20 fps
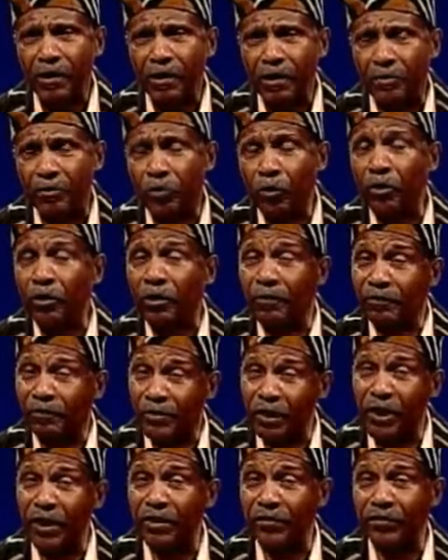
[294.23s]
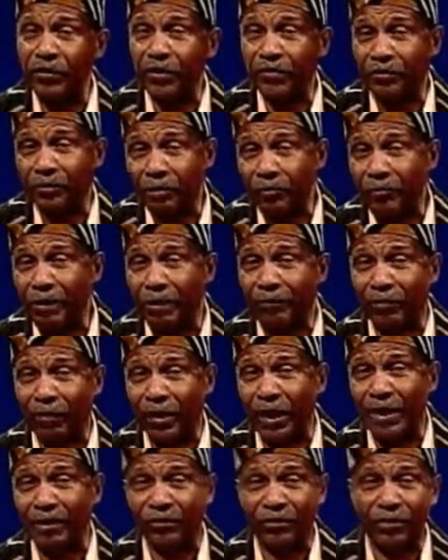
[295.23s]
The book of Genesis to
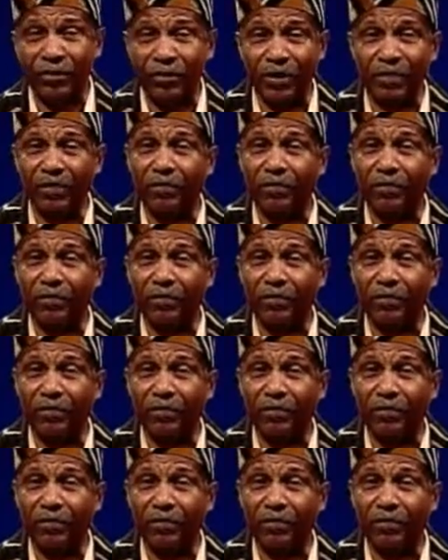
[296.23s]
Revelations